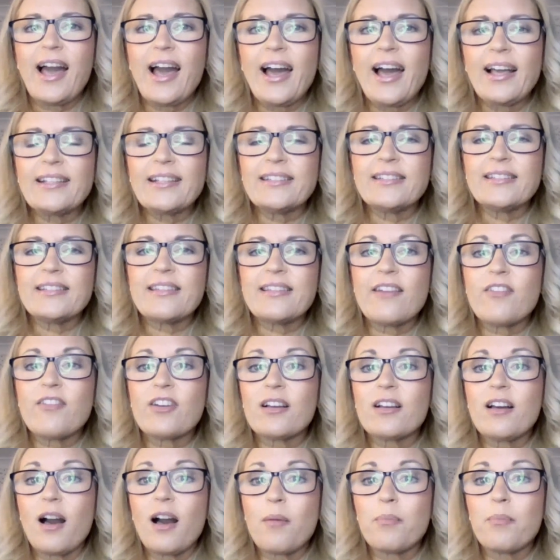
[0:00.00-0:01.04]
And there are a
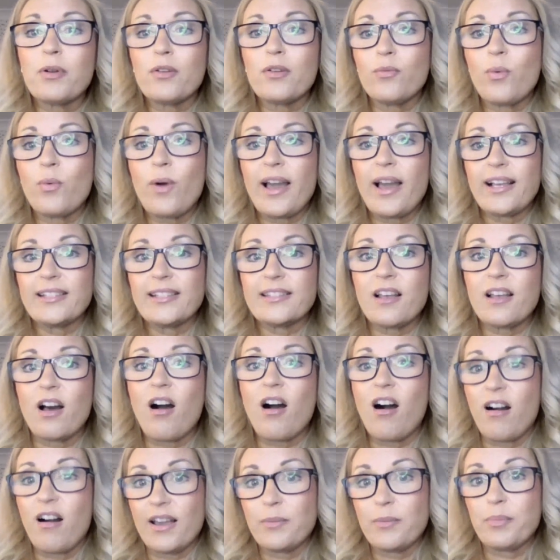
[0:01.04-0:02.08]
couple of ways that
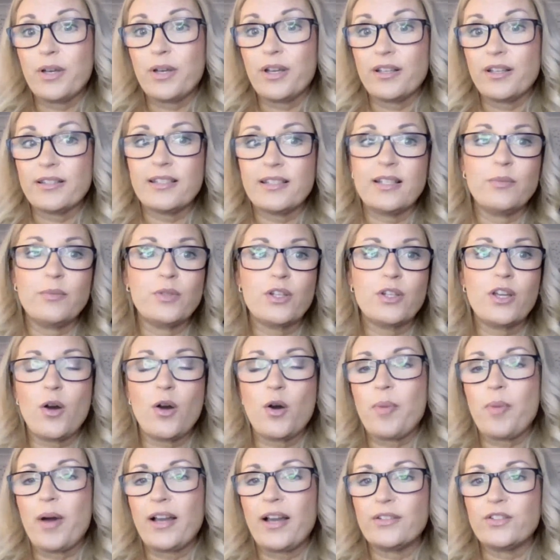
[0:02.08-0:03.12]
I personally would go
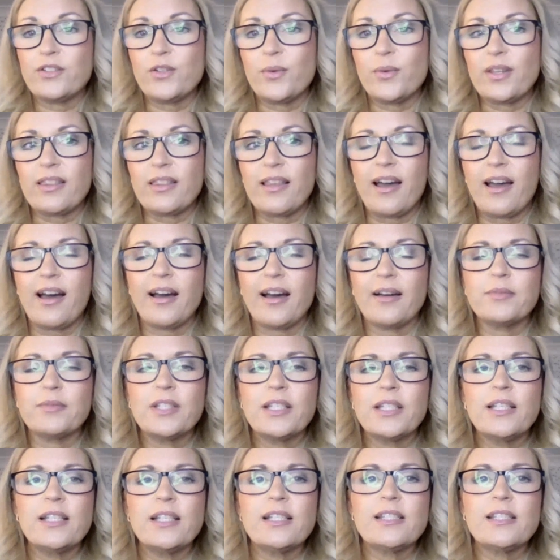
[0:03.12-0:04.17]
about doing that.
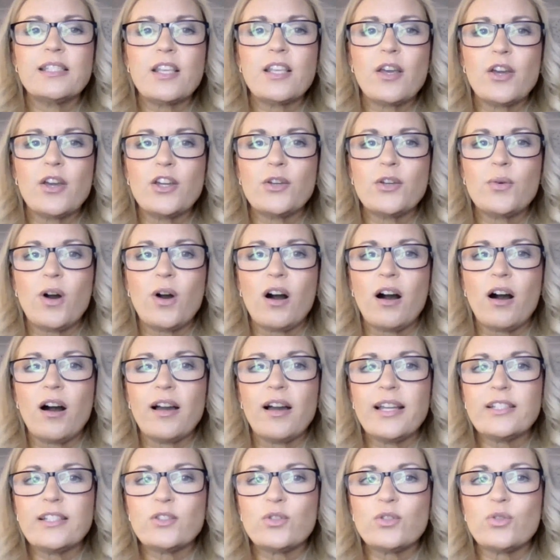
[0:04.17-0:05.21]
So
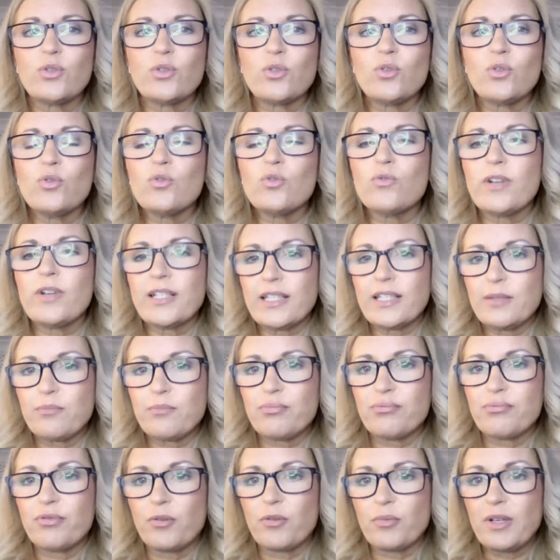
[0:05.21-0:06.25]
I'd already
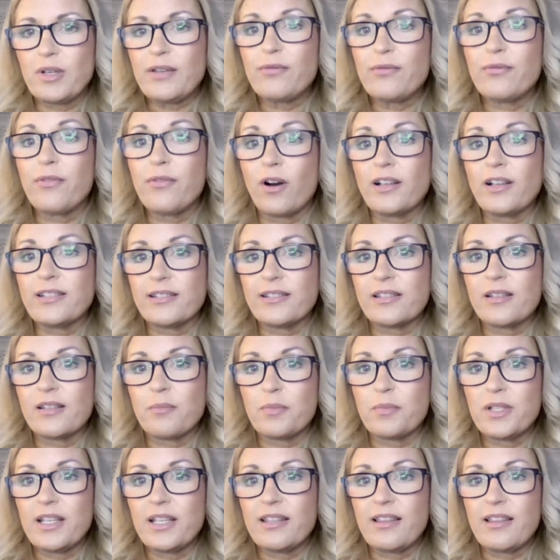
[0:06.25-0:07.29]
probably find
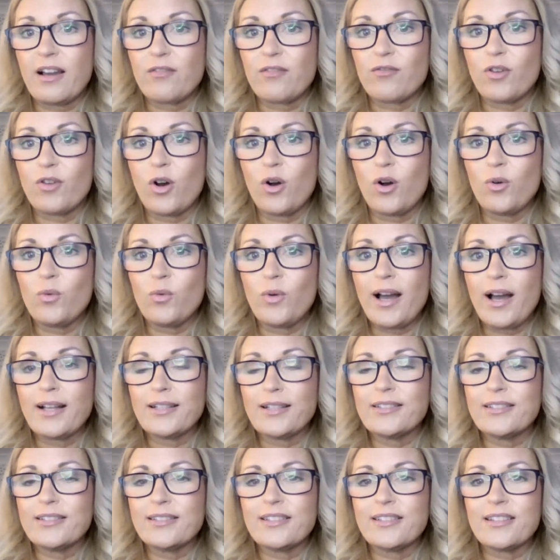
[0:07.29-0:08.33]
somebody in that role,
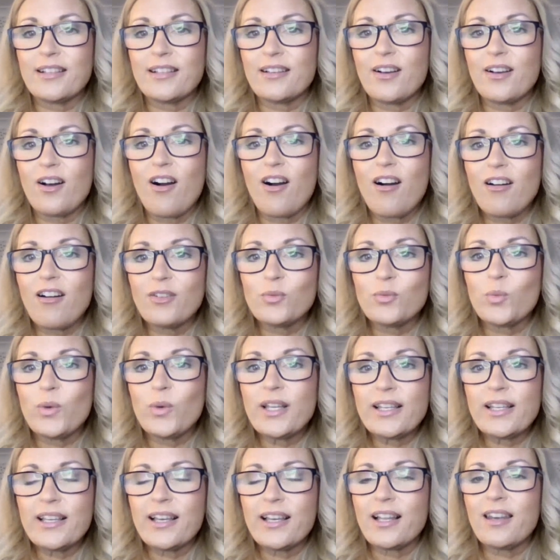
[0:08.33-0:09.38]
and aren't
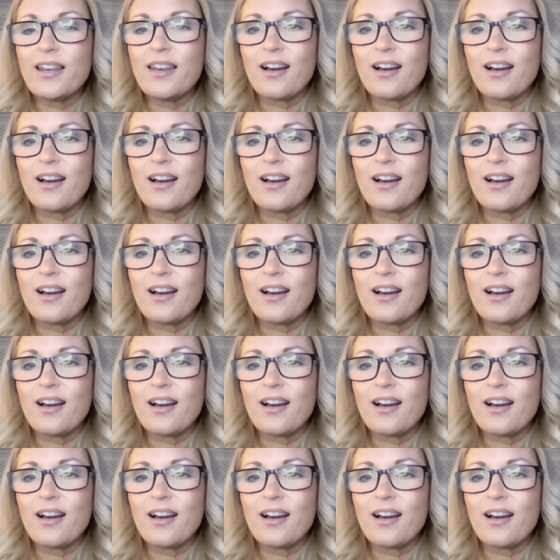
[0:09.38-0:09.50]
we